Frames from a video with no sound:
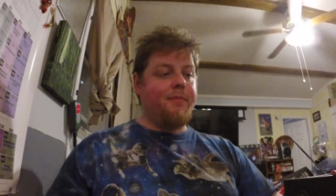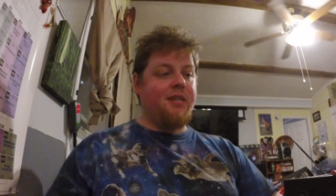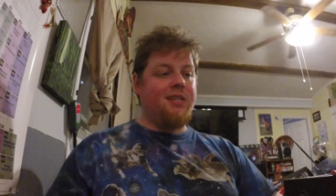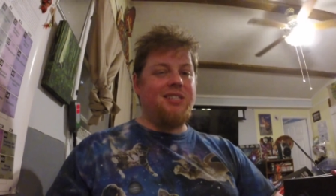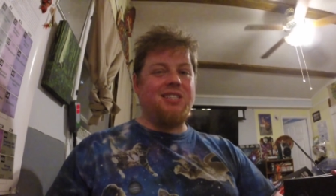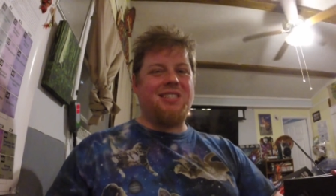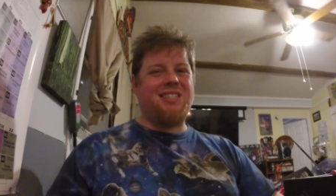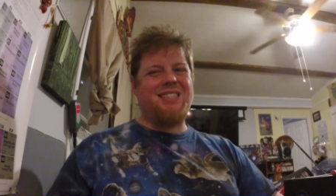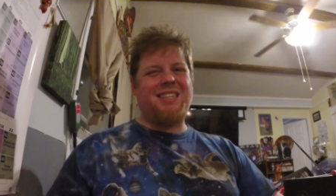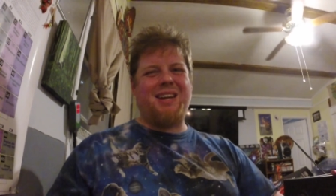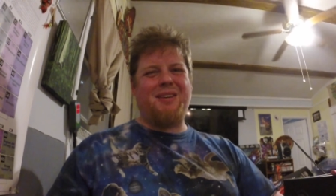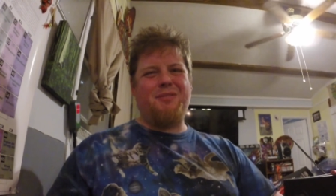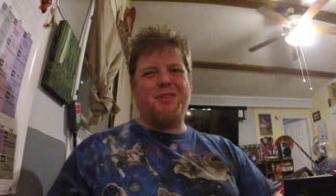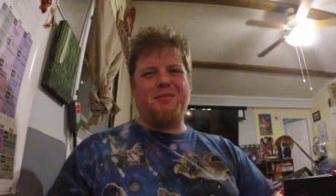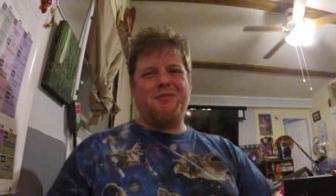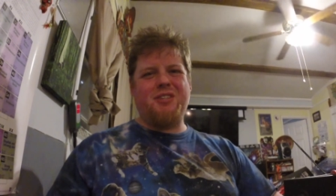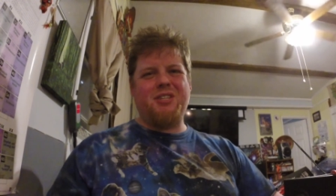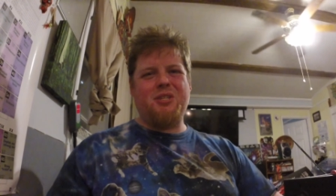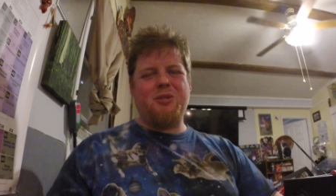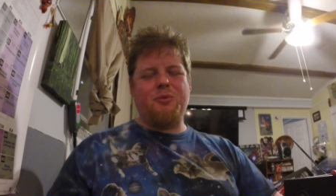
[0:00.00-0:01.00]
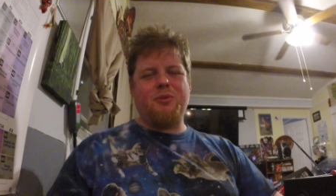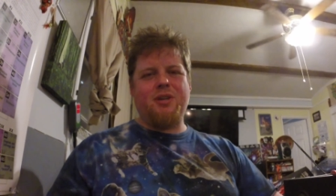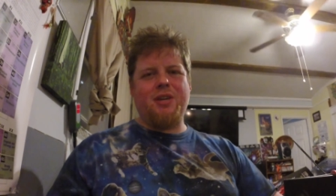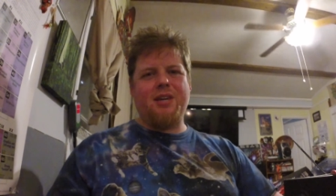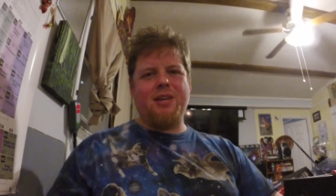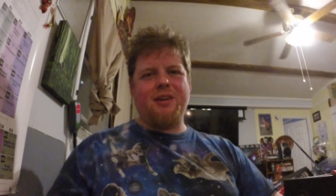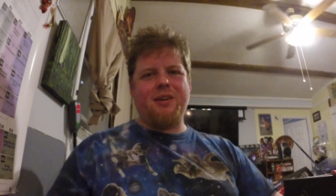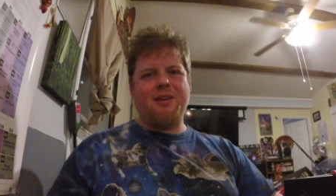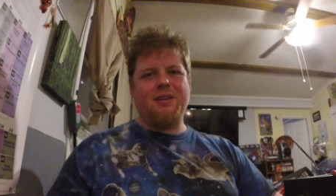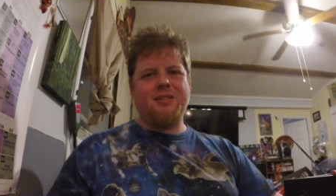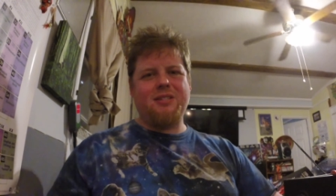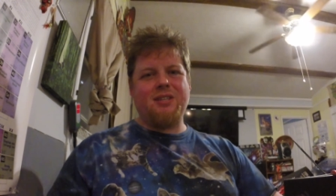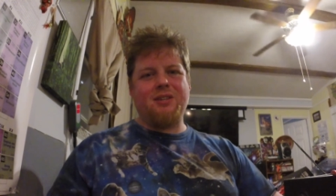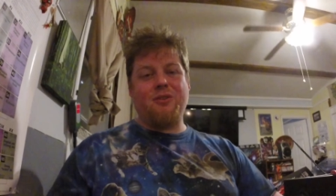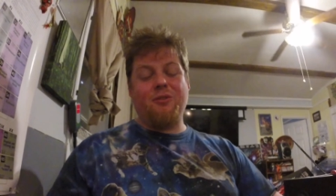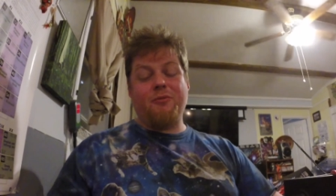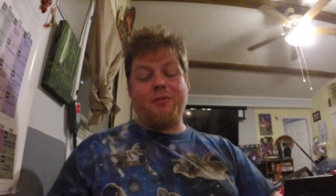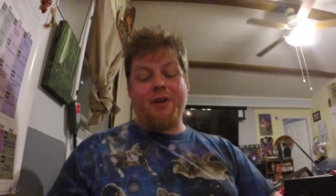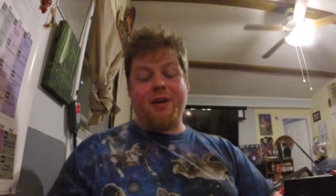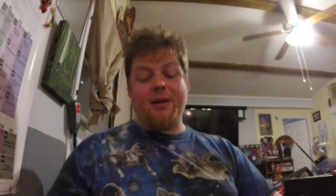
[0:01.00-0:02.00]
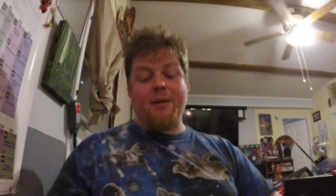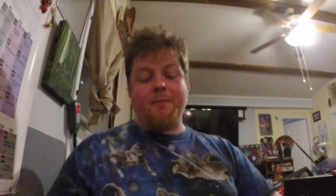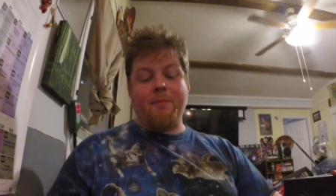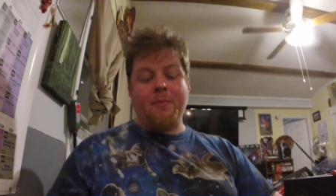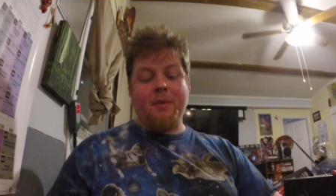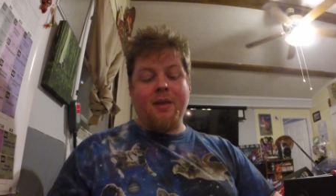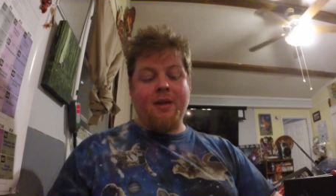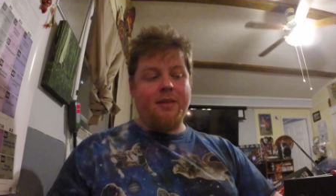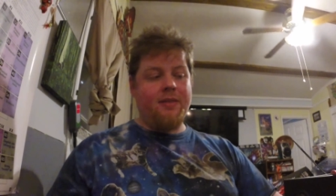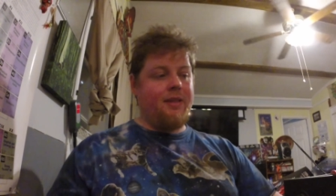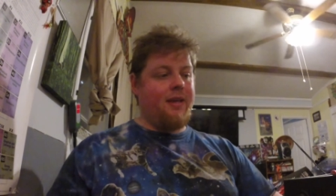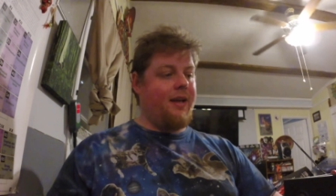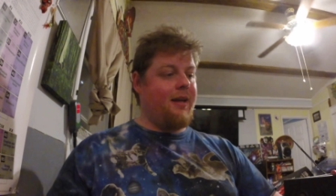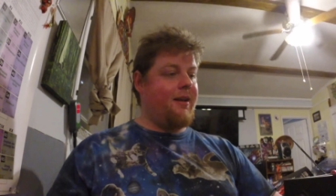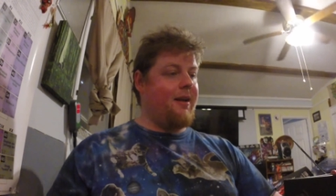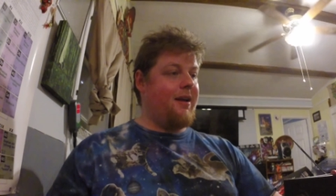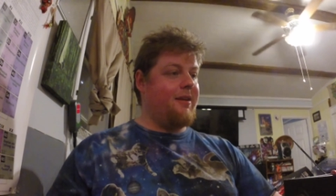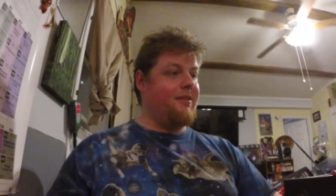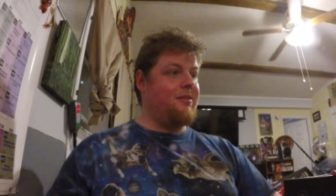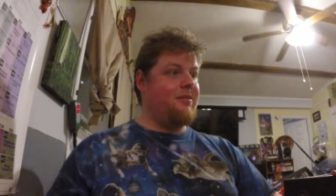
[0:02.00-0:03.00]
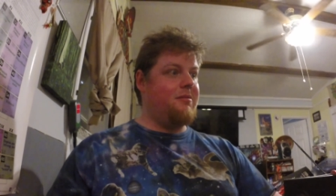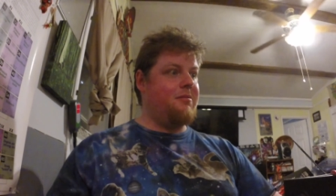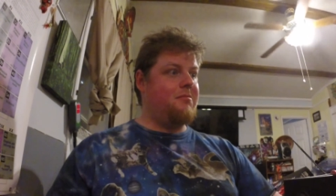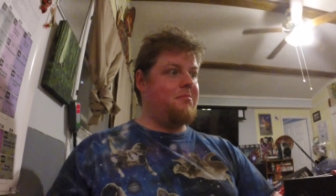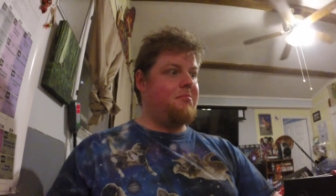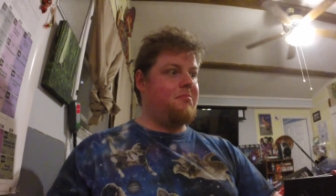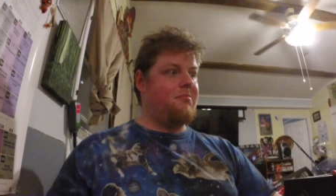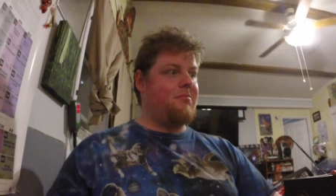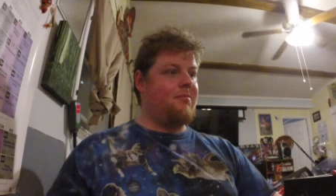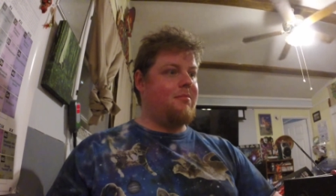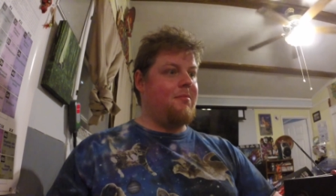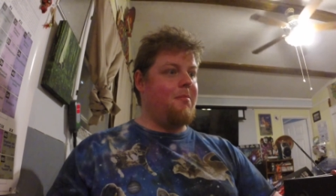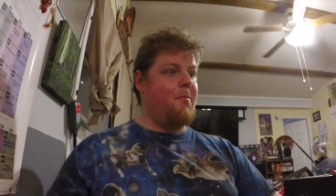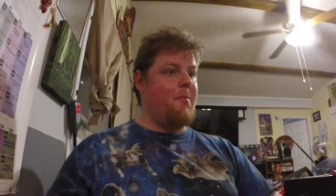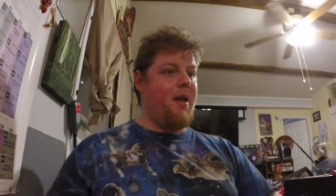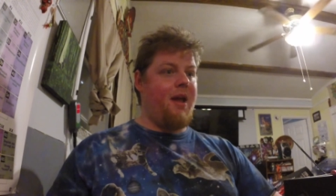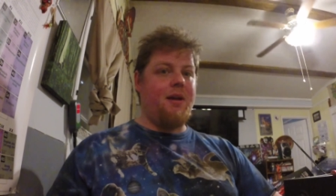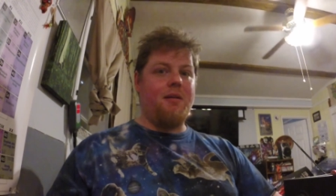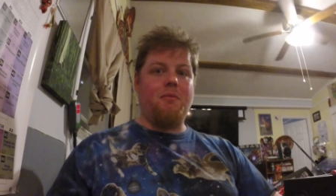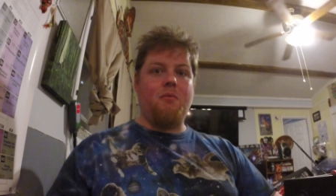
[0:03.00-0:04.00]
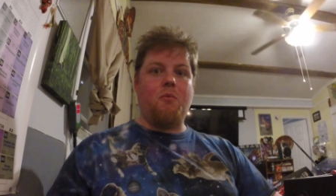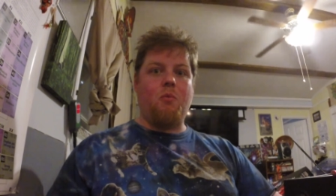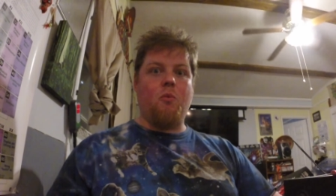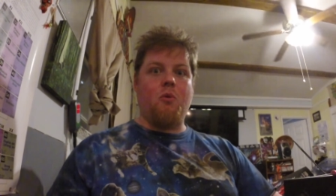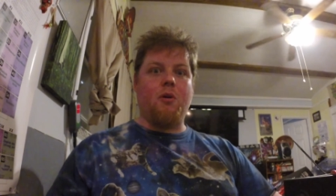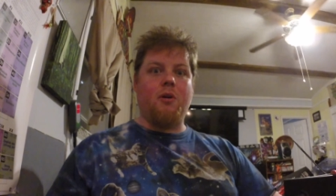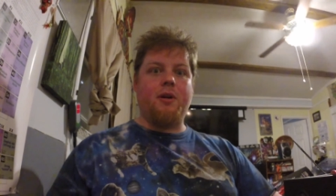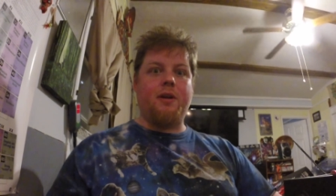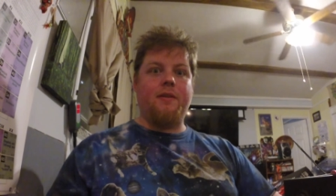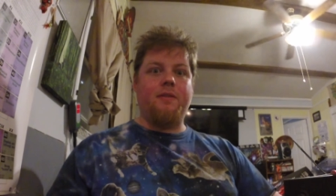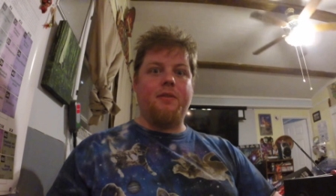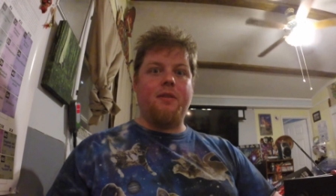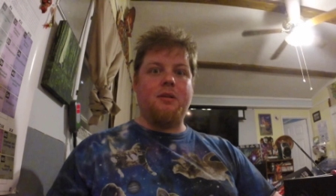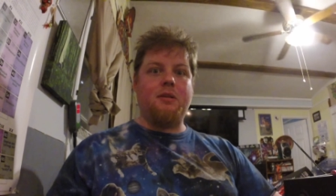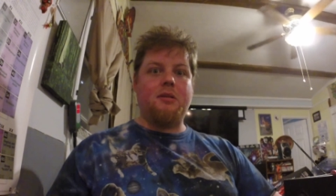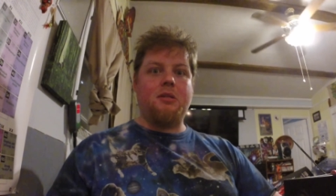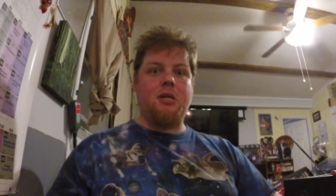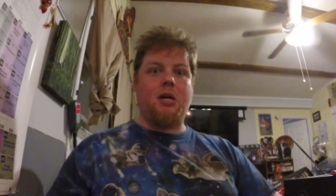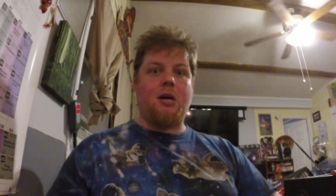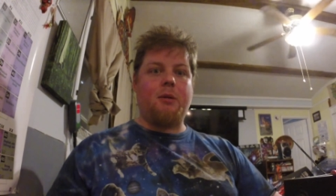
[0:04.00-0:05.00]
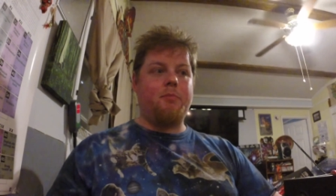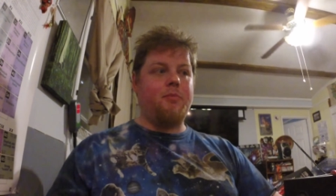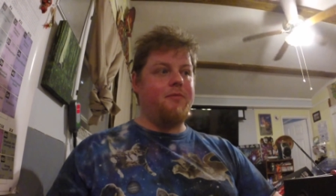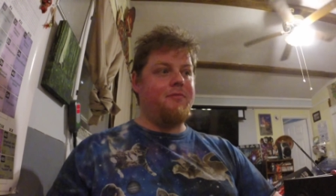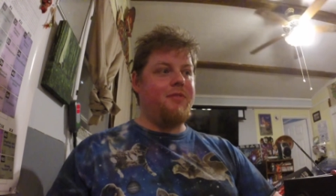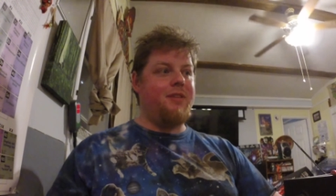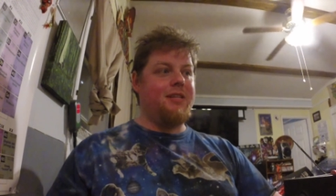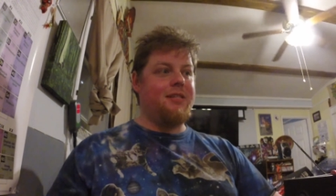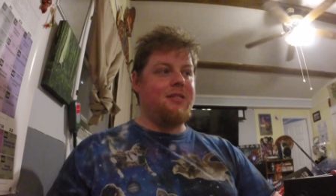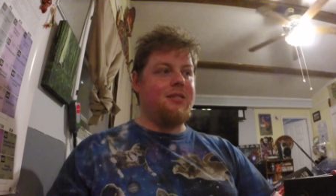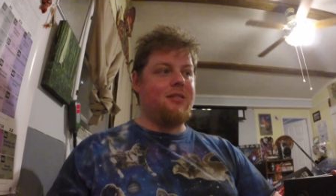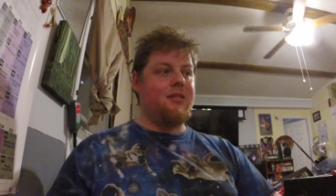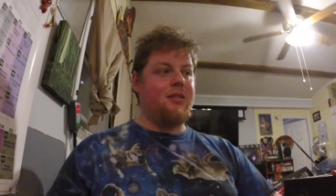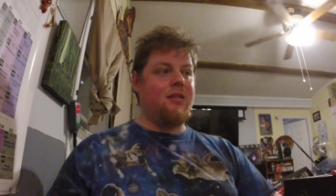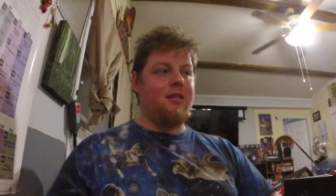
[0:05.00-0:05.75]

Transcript: It's just a 1052 gig single fan that I made work in the top of this.